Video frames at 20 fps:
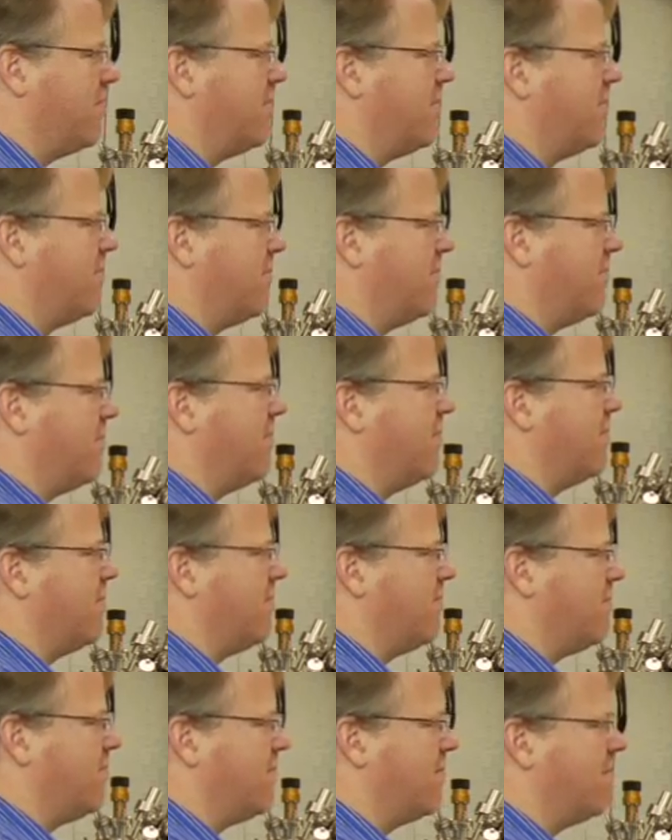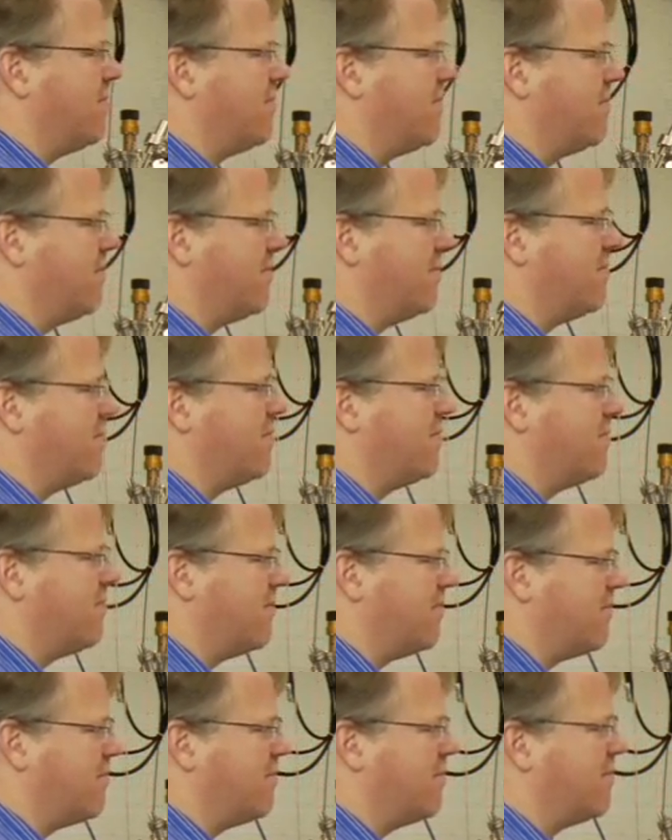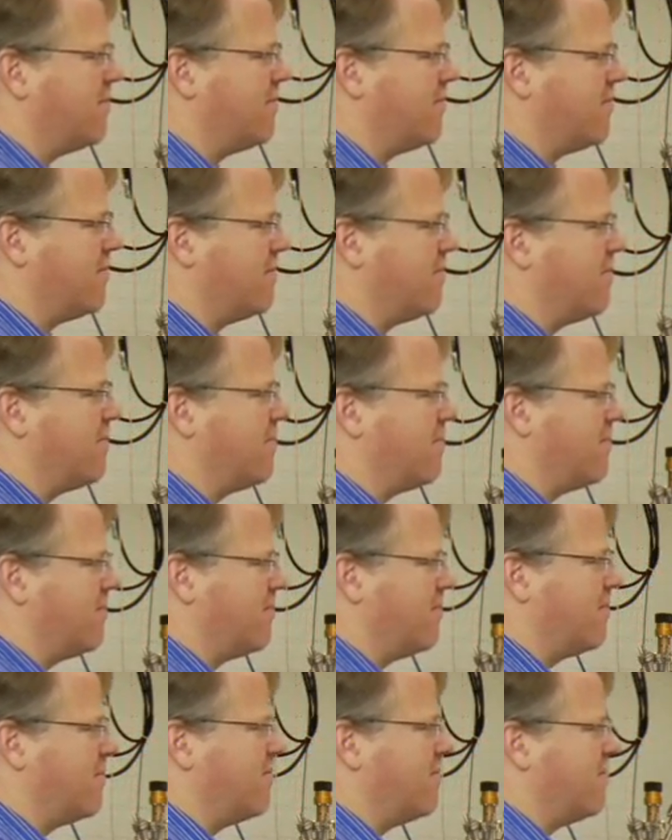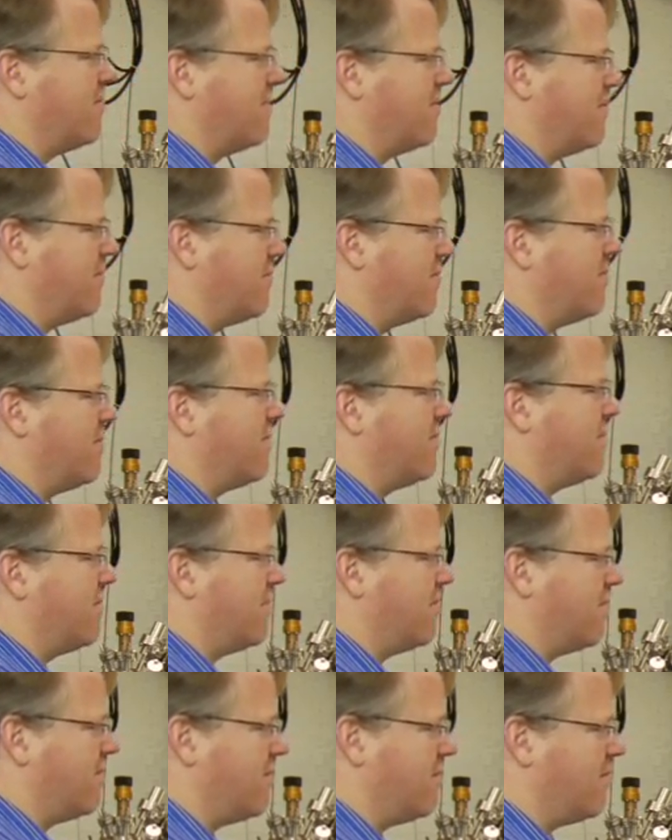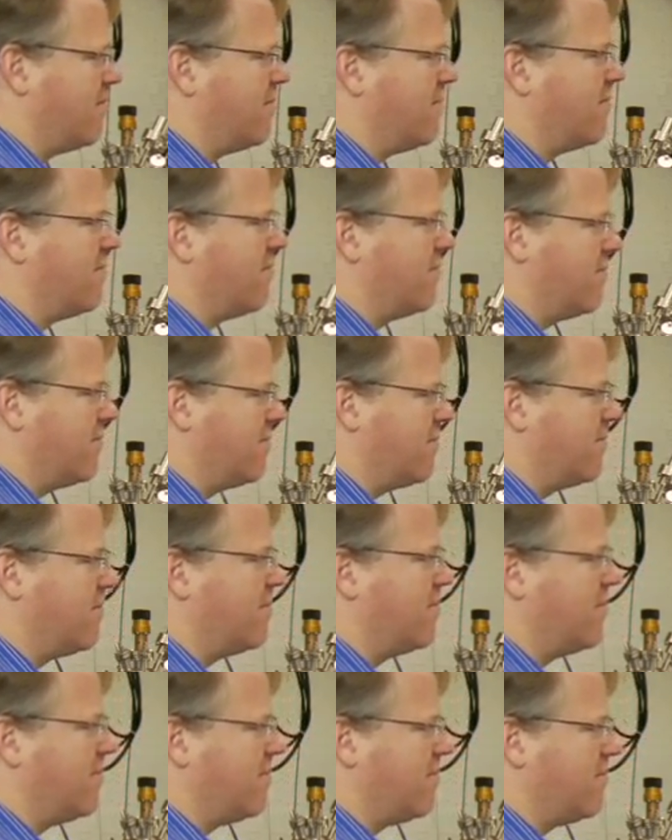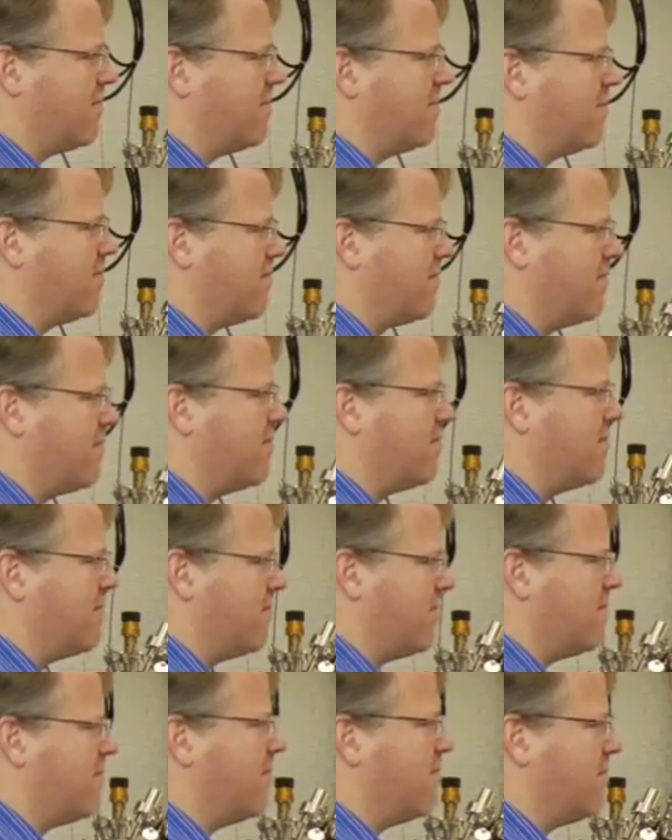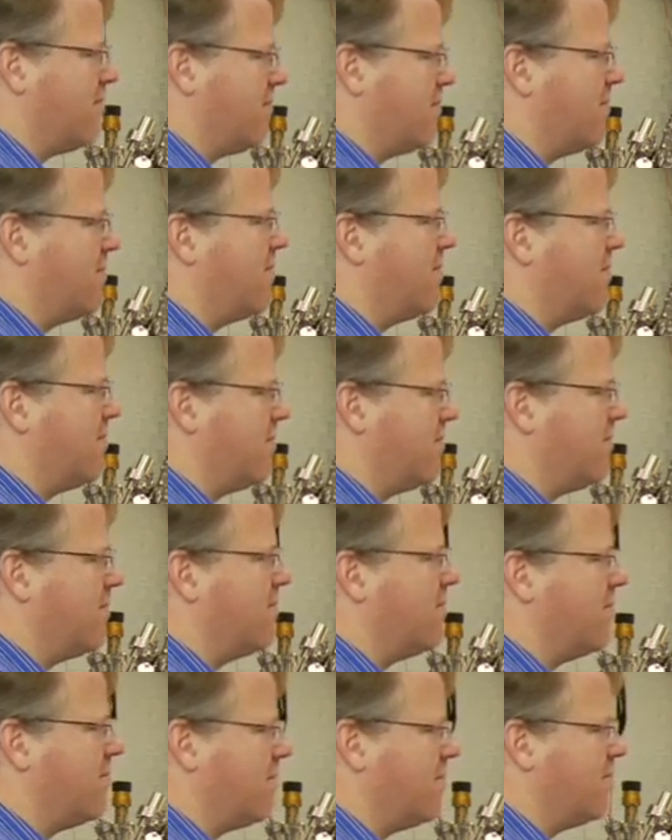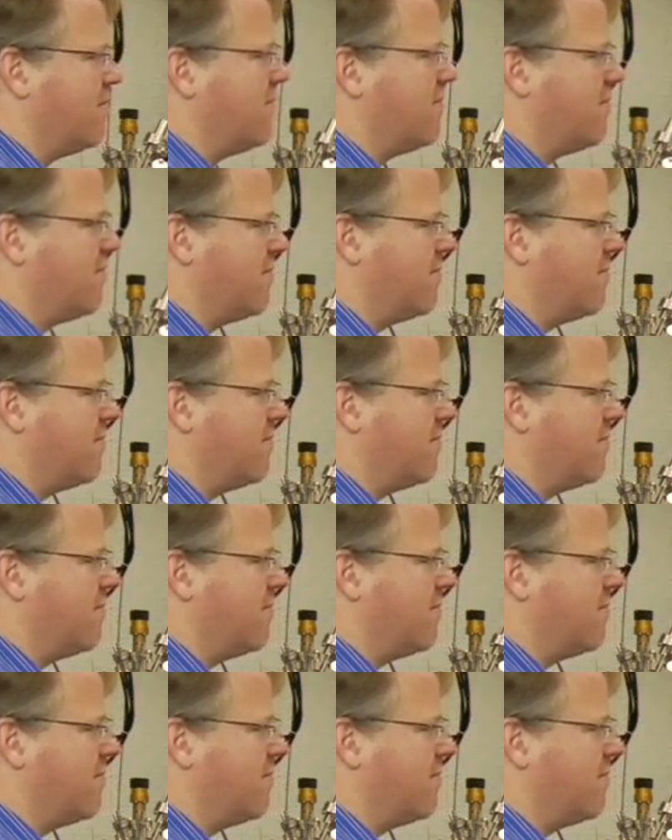No words are spoken by the person on screen.